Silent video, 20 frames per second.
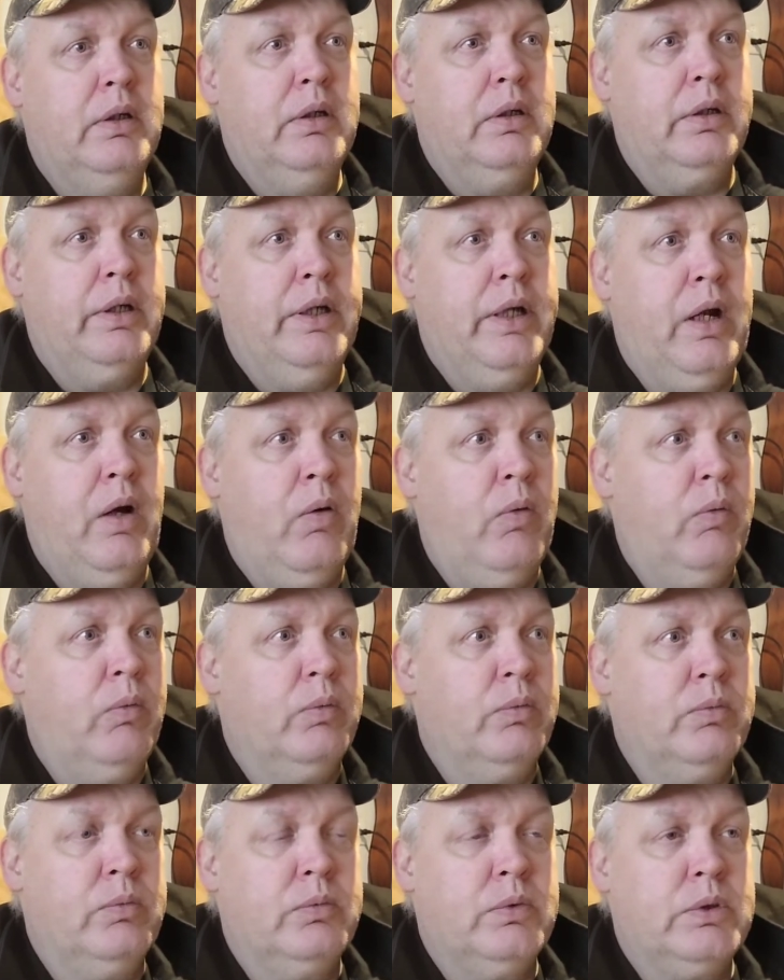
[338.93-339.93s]
get
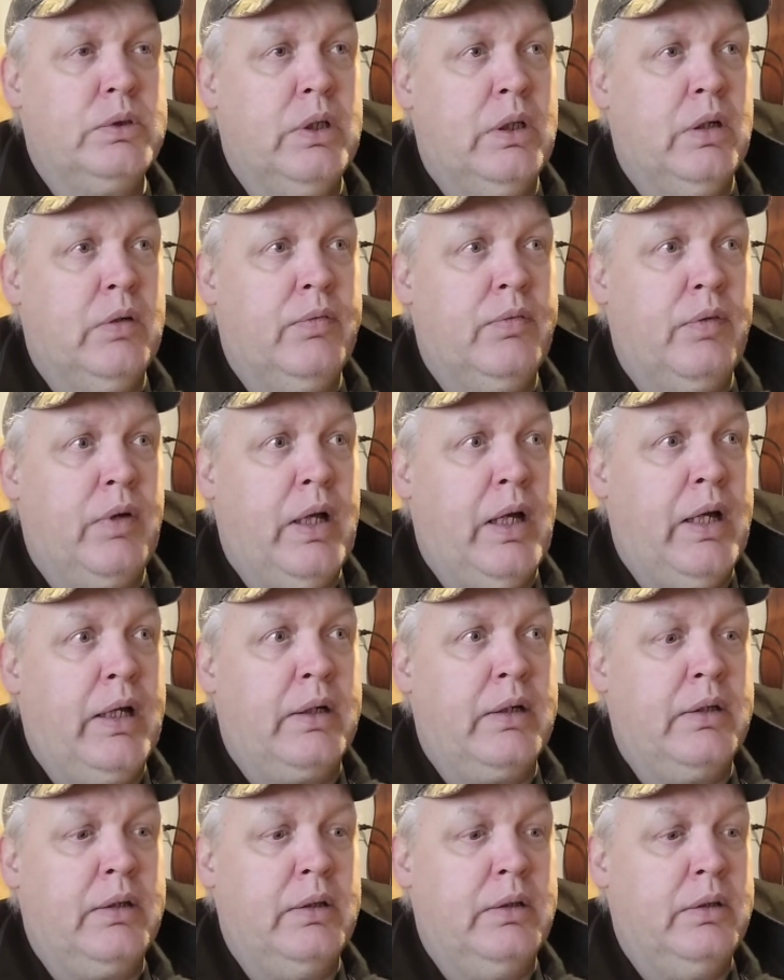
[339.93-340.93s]
on stuff
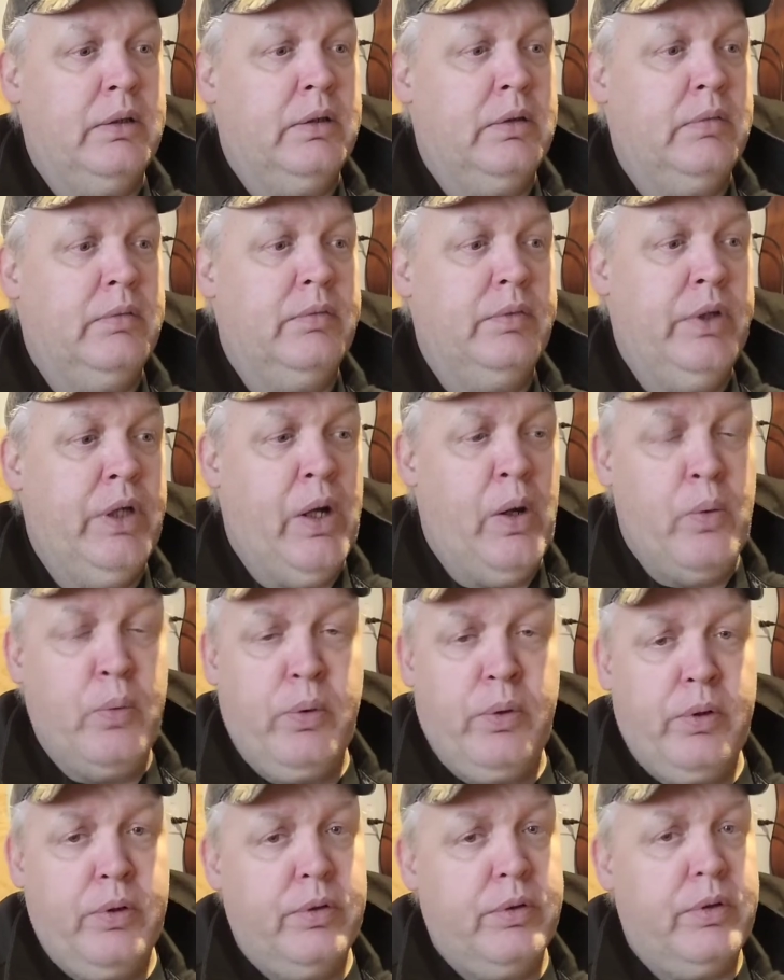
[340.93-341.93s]
like
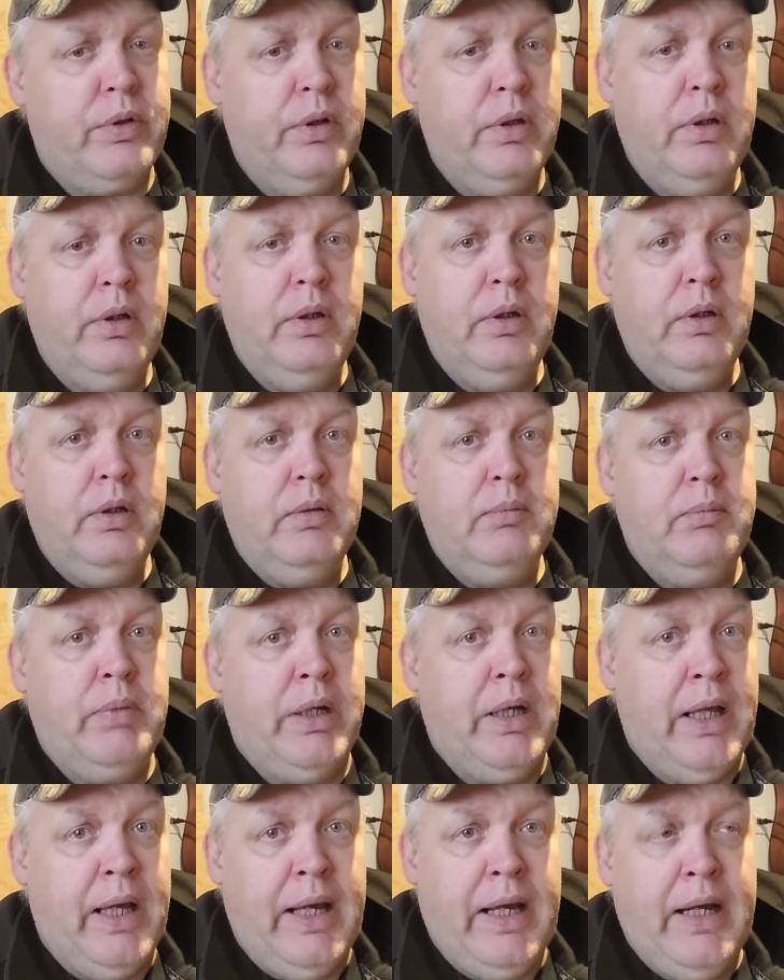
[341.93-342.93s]
yogurt,
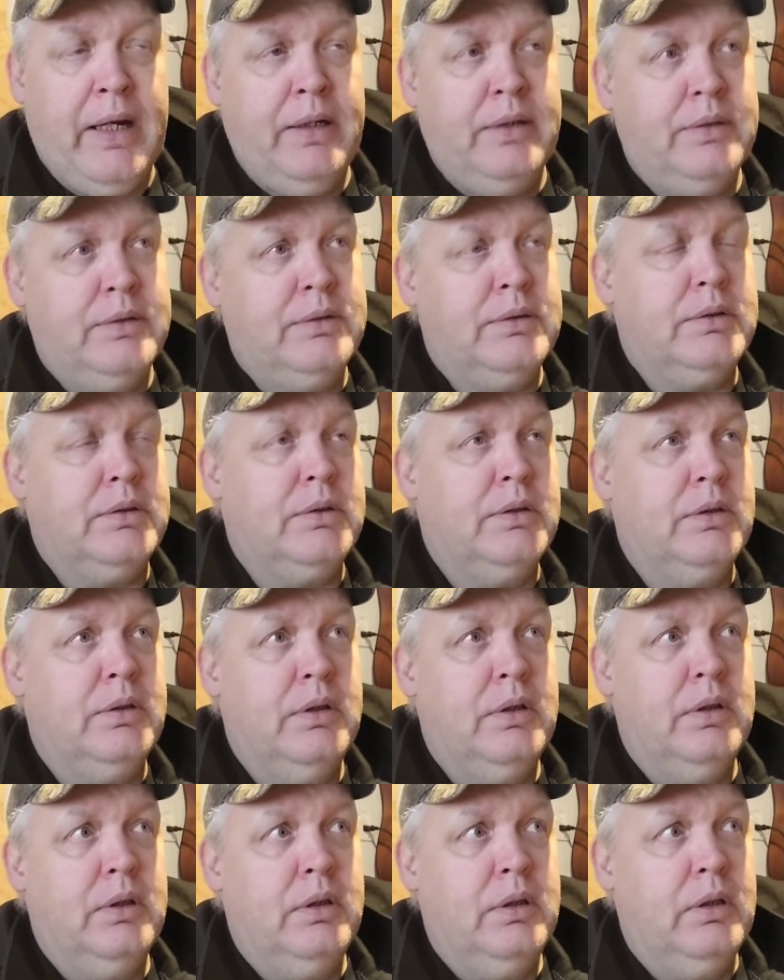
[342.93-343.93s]
bananas,
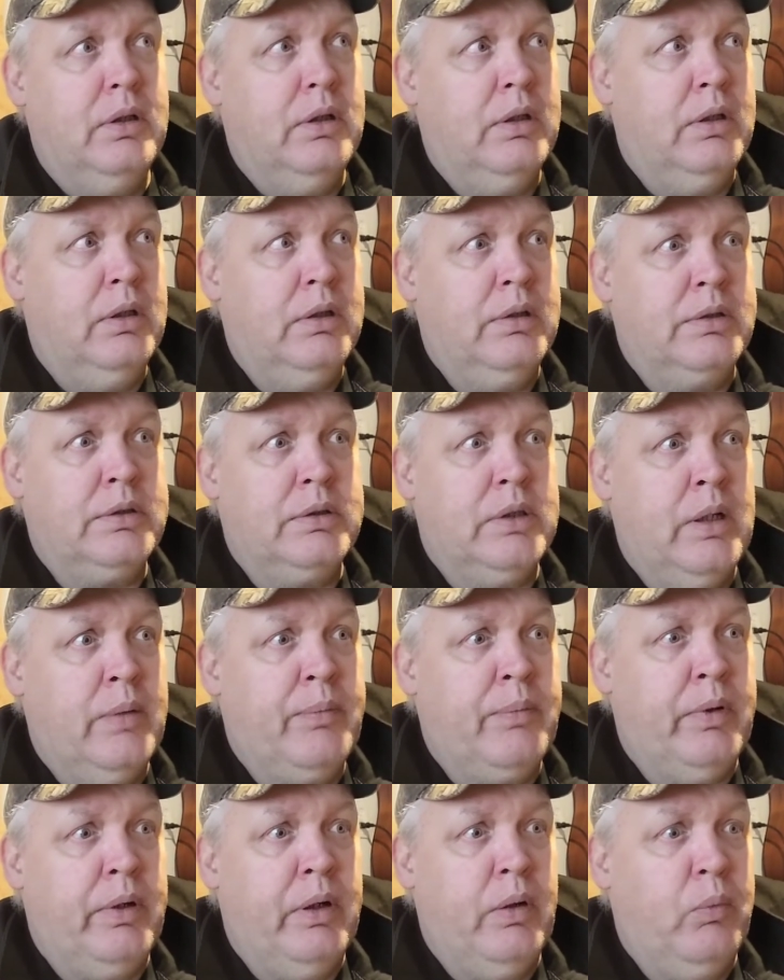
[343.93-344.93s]

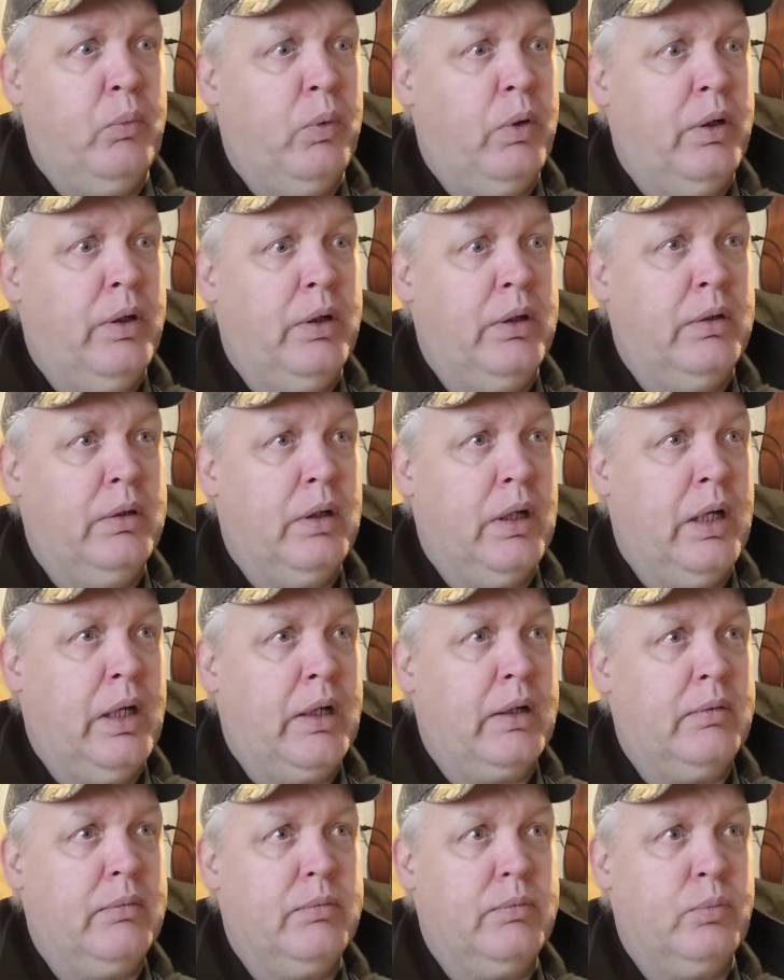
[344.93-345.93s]
something that wasn't
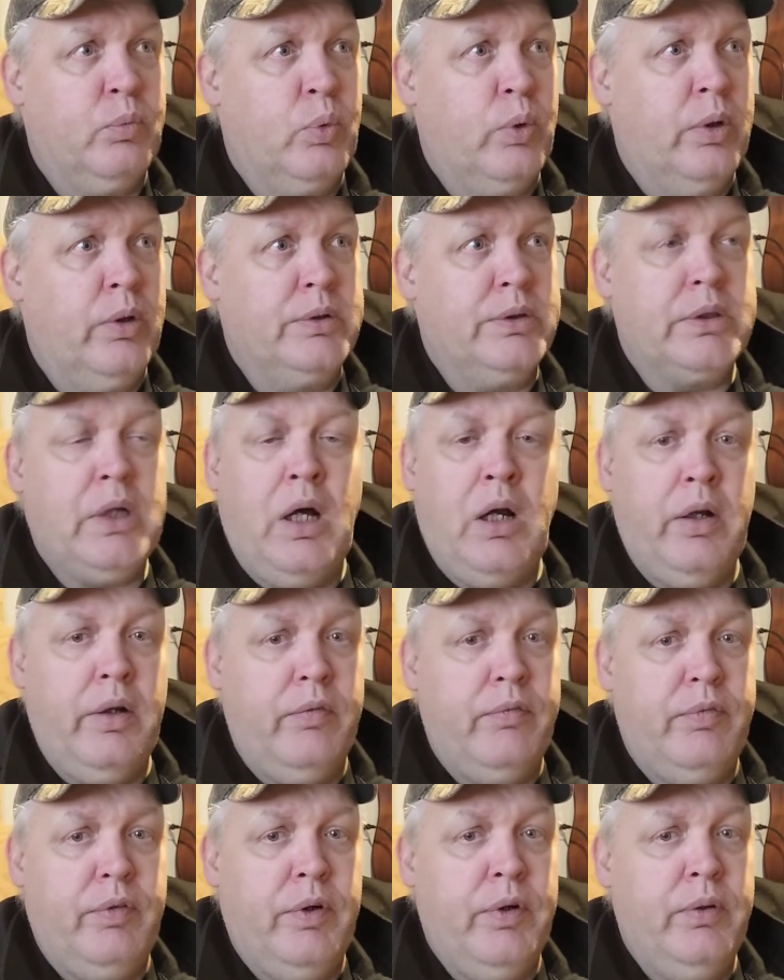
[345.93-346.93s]
like real
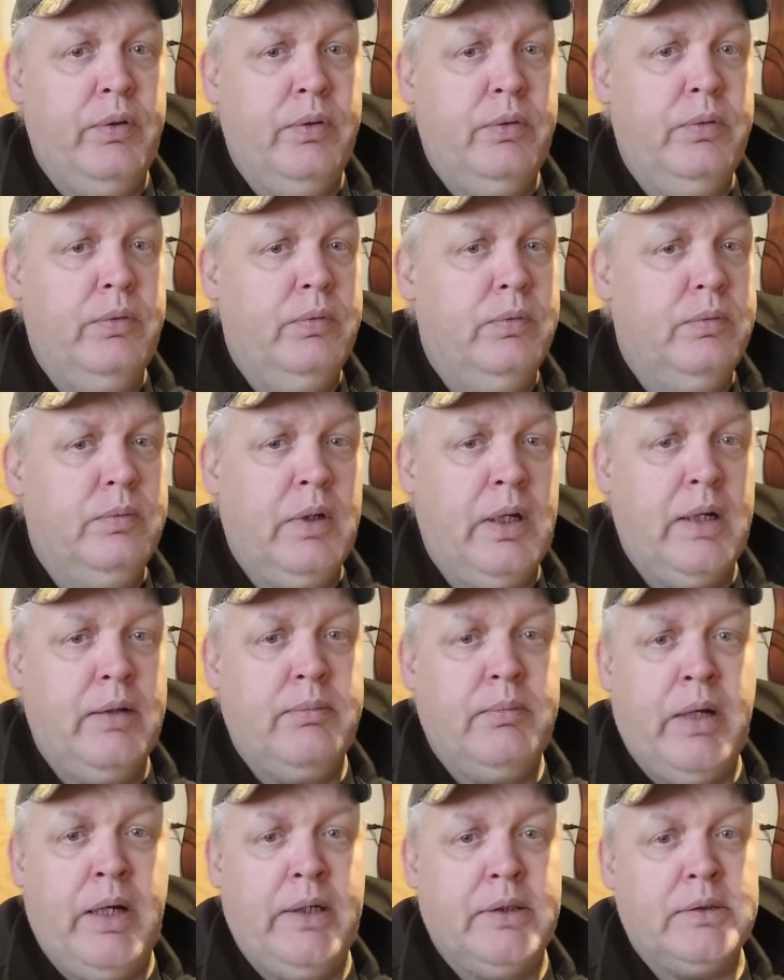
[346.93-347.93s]
solid food,
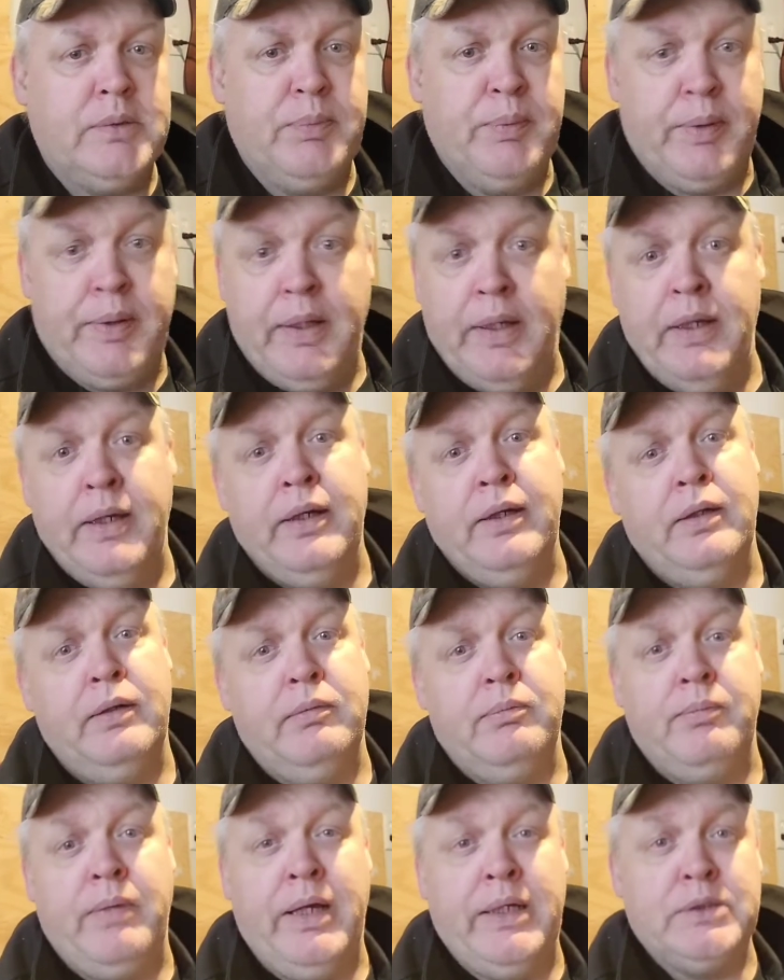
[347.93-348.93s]
like mashed
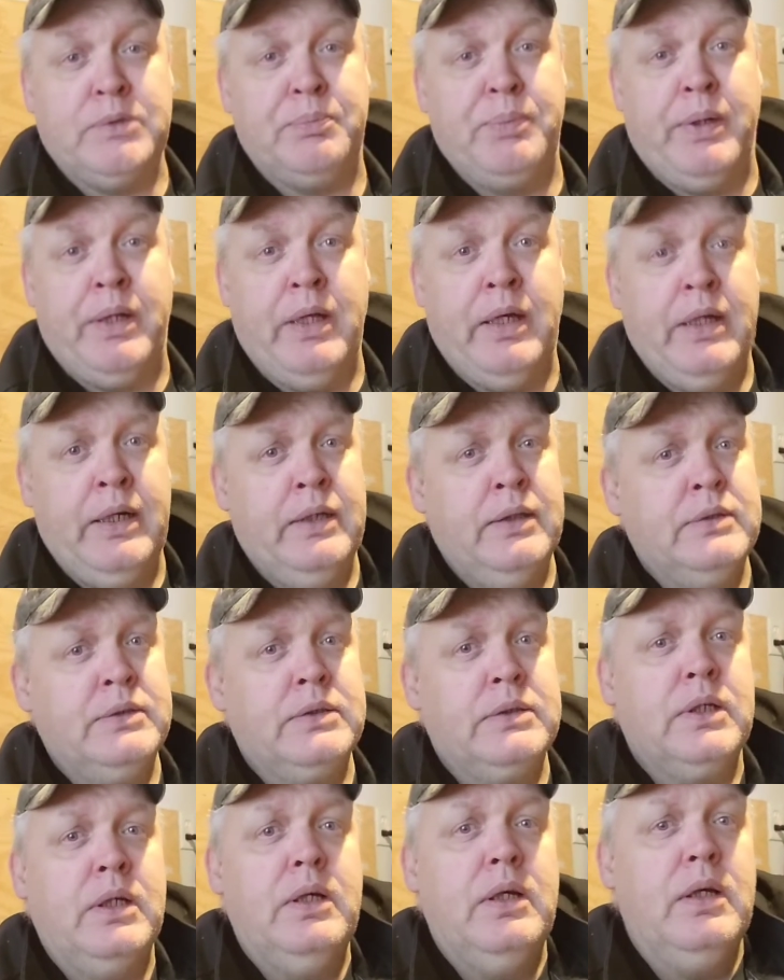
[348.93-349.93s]

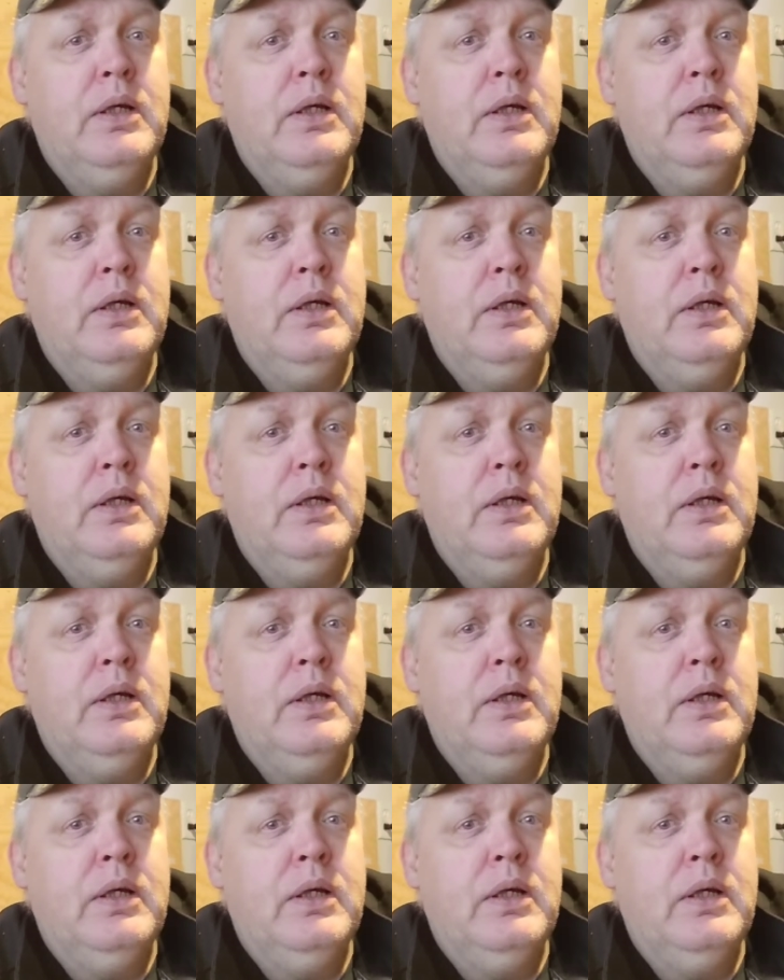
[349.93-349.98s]
potatoes,